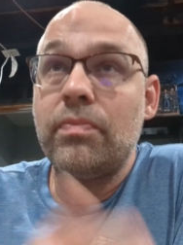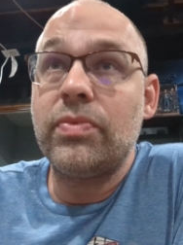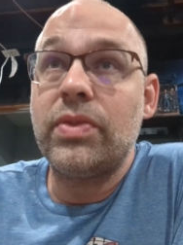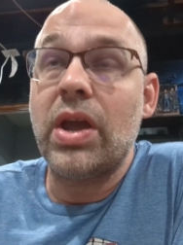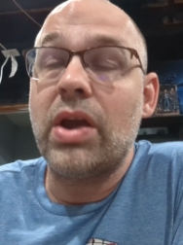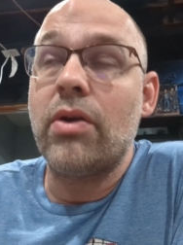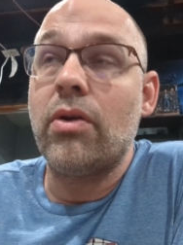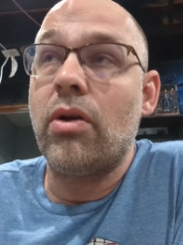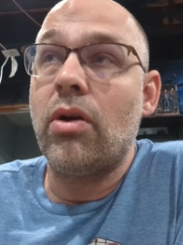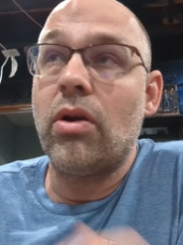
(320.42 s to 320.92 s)

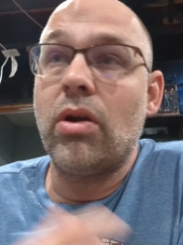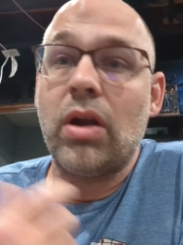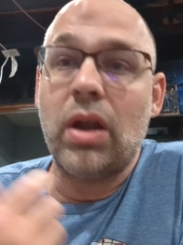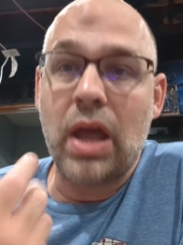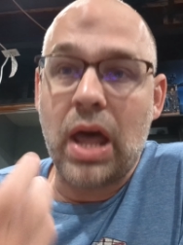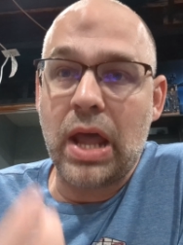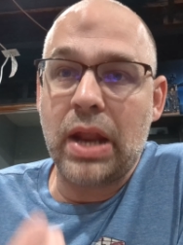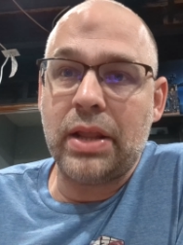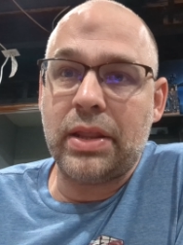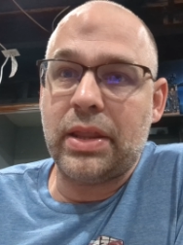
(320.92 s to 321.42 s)
there are a
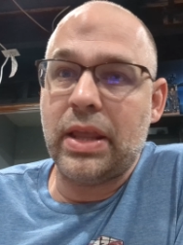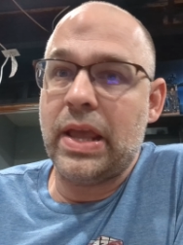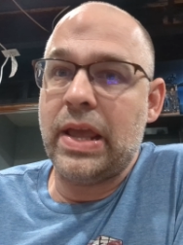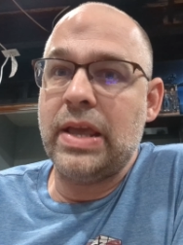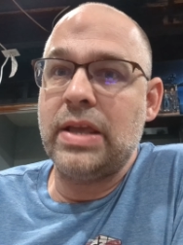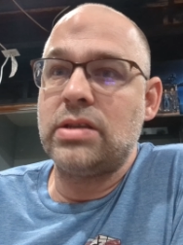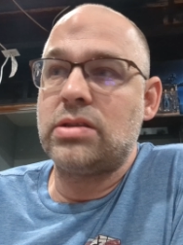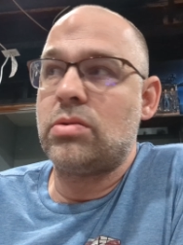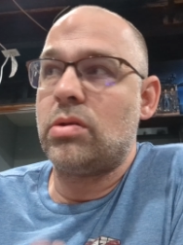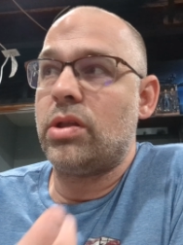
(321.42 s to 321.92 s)
lot of
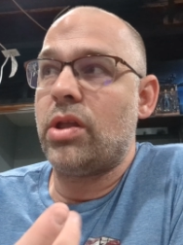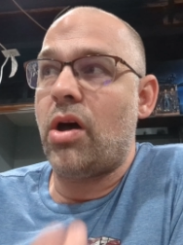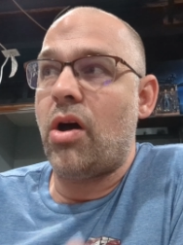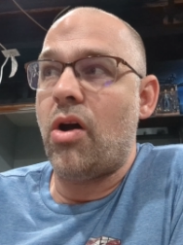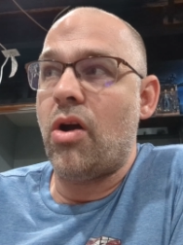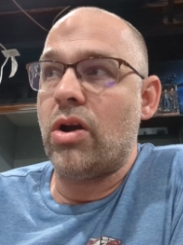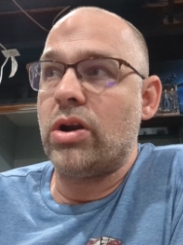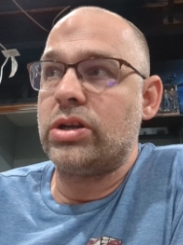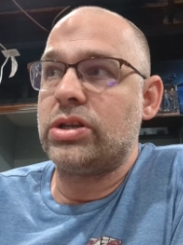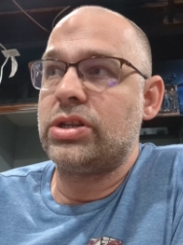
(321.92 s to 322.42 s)
things with
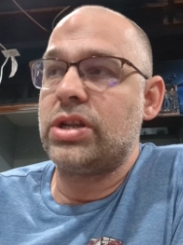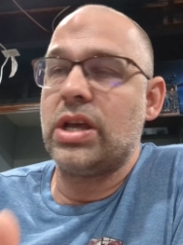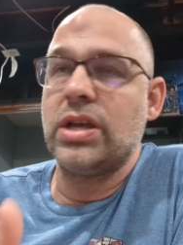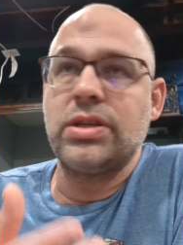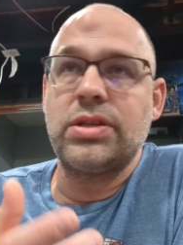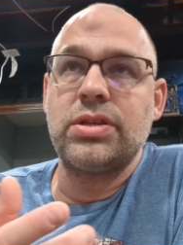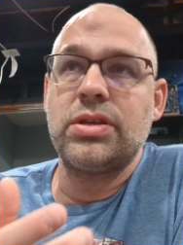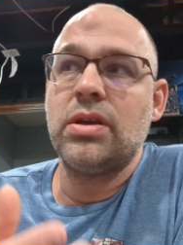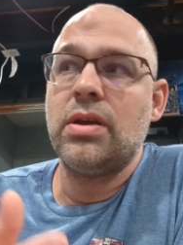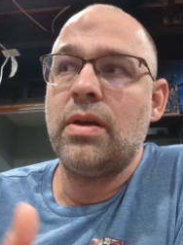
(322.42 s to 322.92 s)
Arch
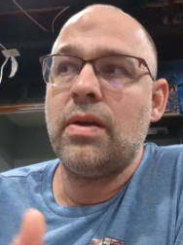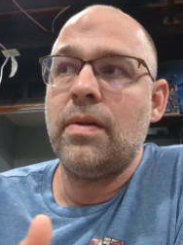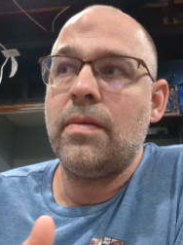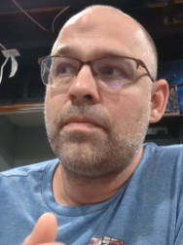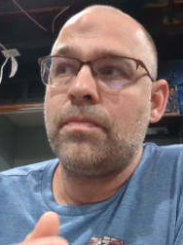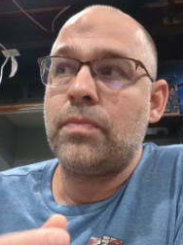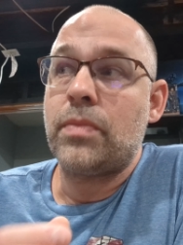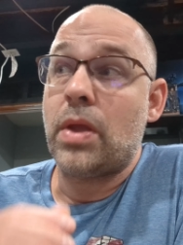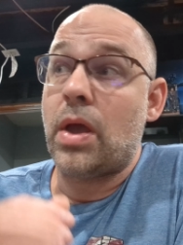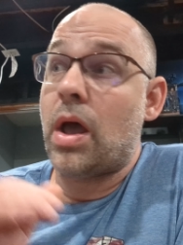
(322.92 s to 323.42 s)
that's
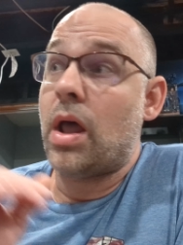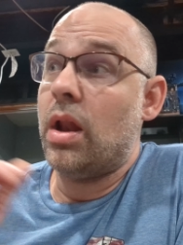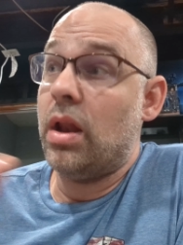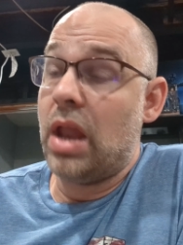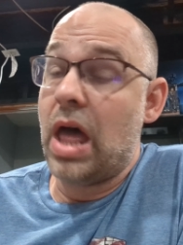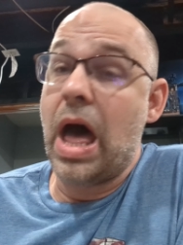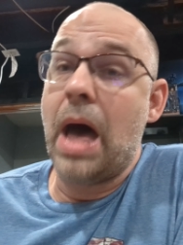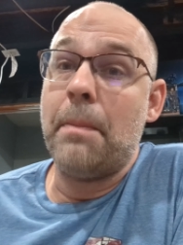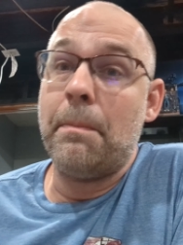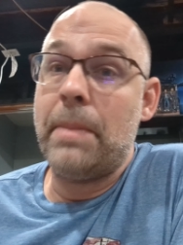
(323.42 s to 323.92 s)
a
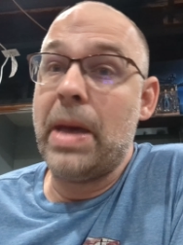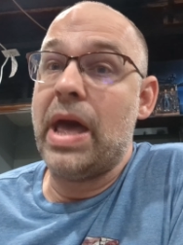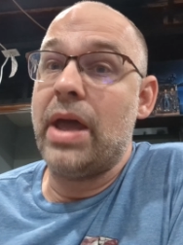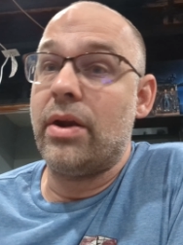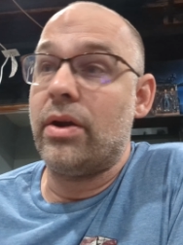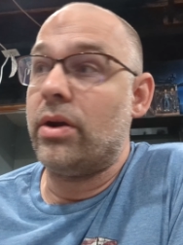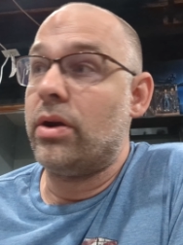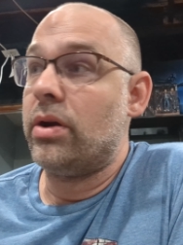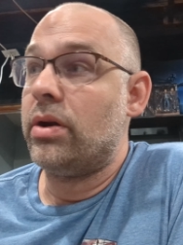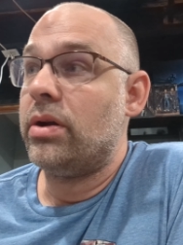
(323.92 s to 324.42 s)
lot
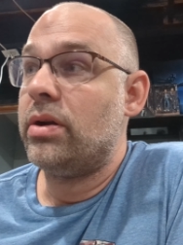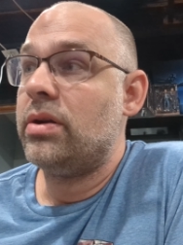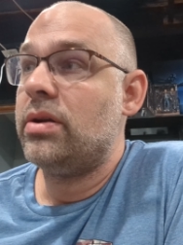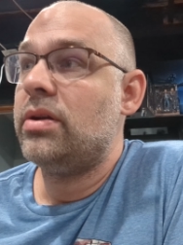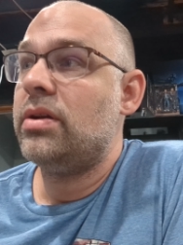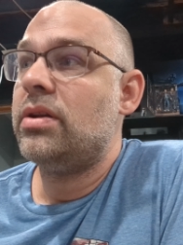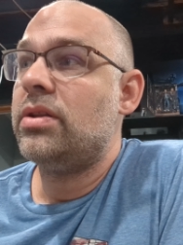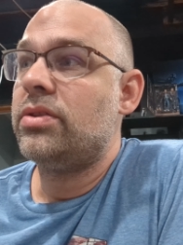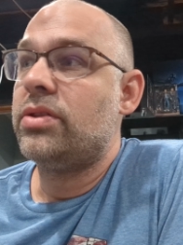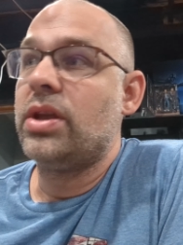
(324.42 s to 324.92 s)
better
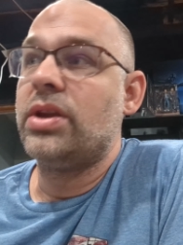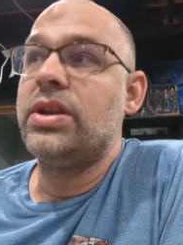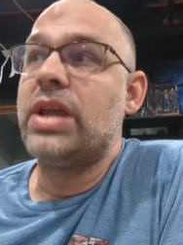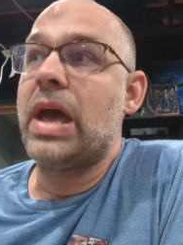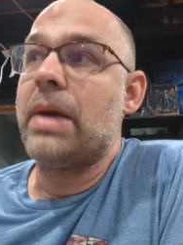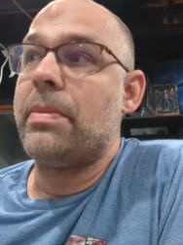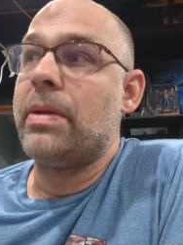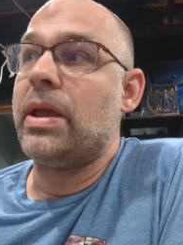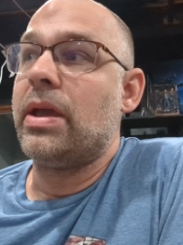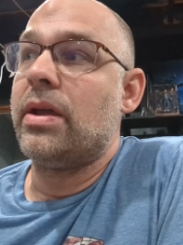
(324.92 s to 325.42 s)
than
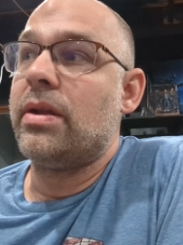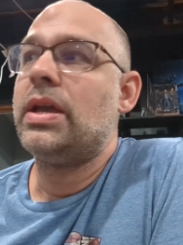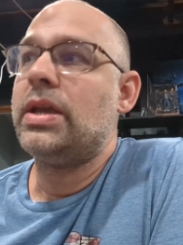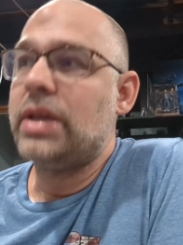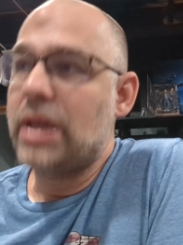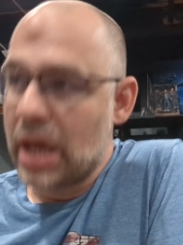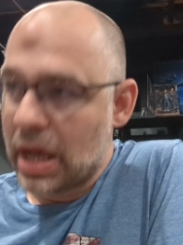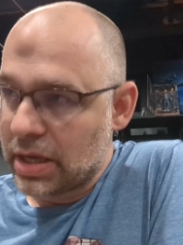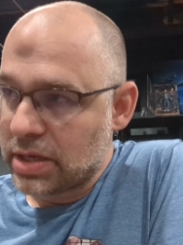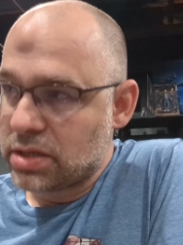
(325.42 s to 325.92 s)
Debian.
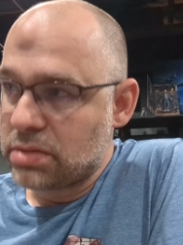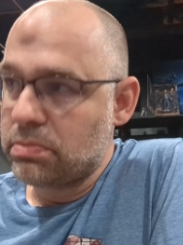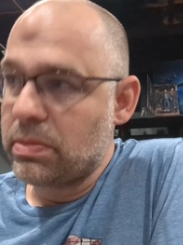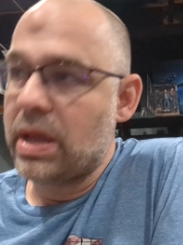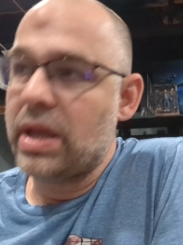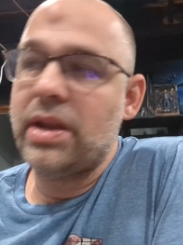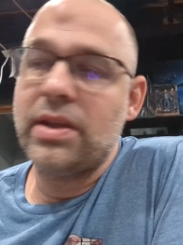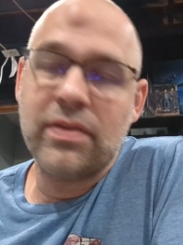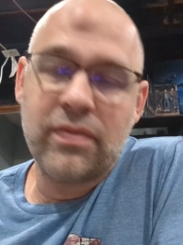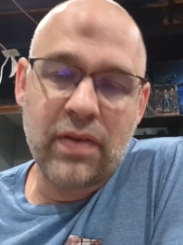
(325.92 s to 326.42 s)
Yes,
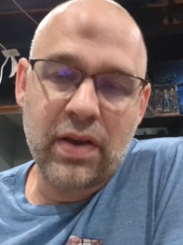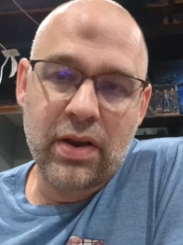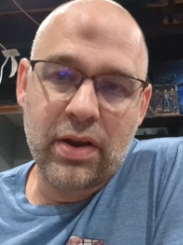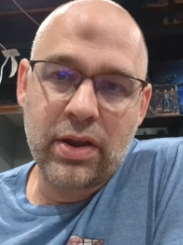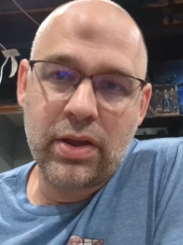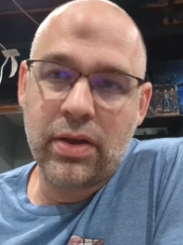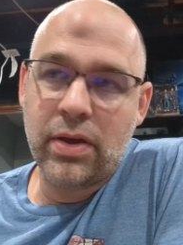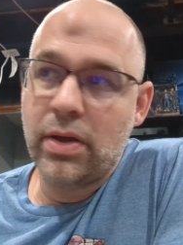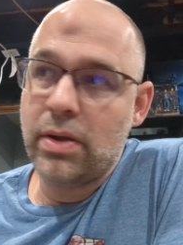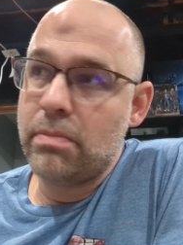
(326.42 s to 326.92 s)
Mint is very
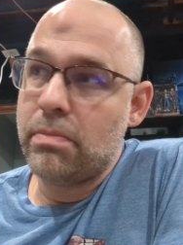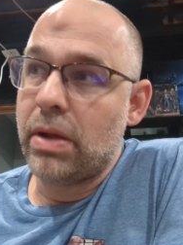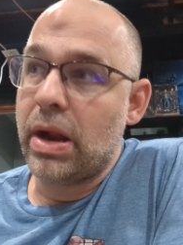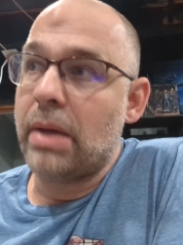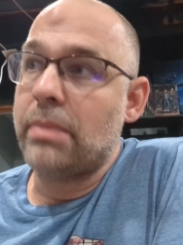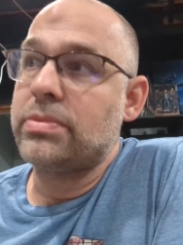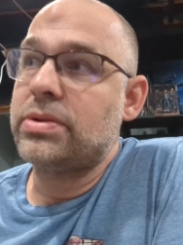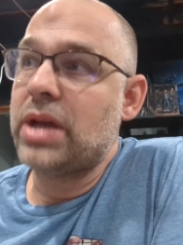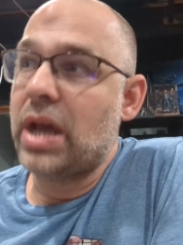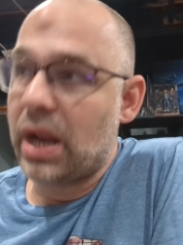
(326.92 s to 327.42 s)
good, but
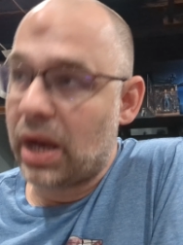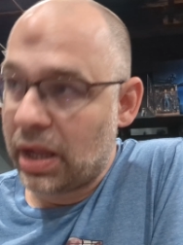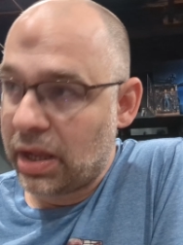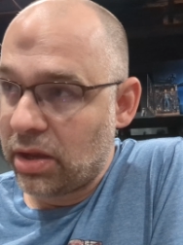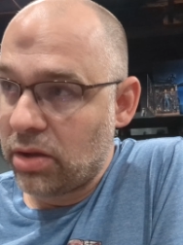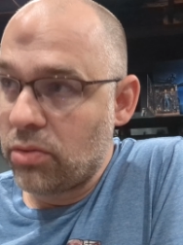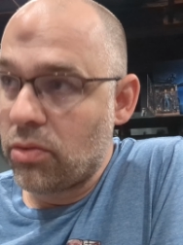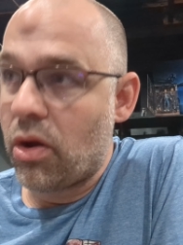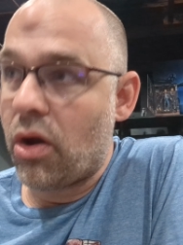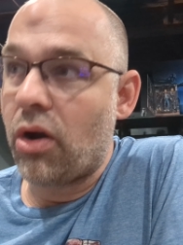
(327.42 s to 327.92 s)
I'm telling
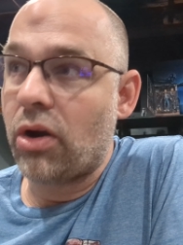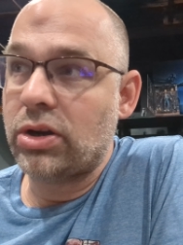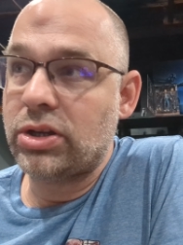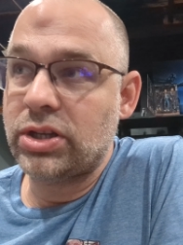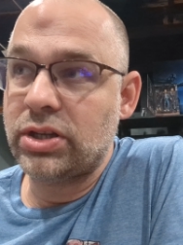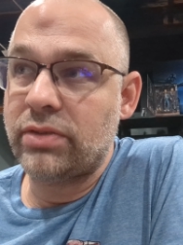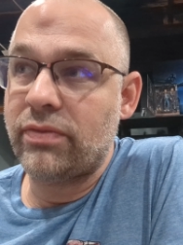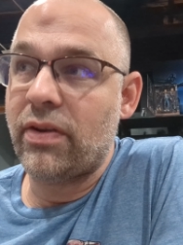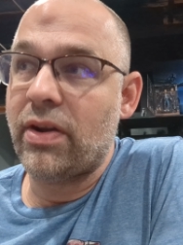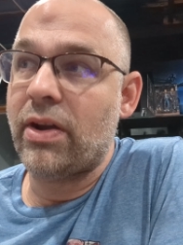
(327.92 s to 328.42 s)
you, Arch
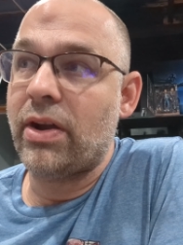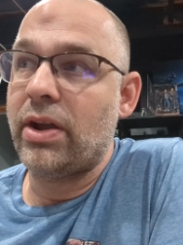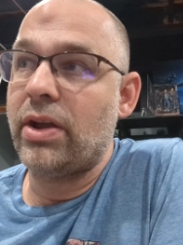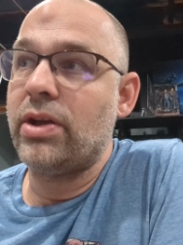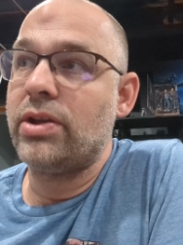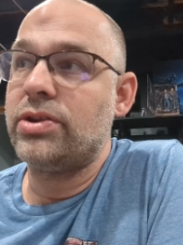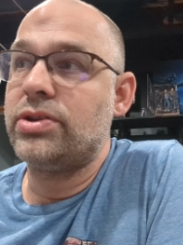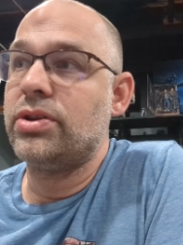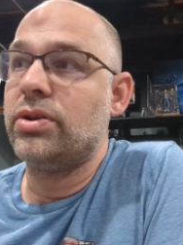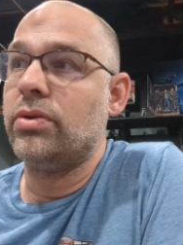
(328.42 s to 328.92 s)
is very
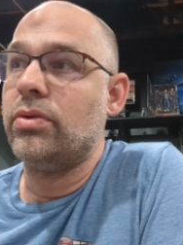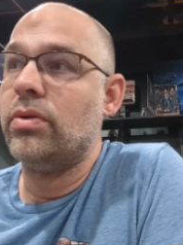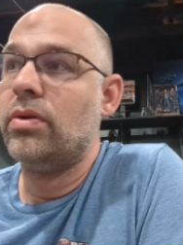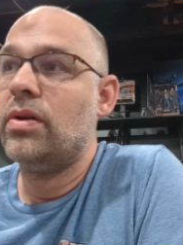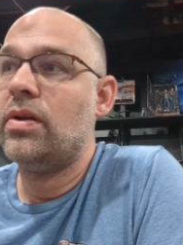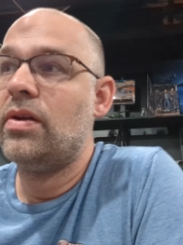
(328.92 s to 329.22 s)
good too.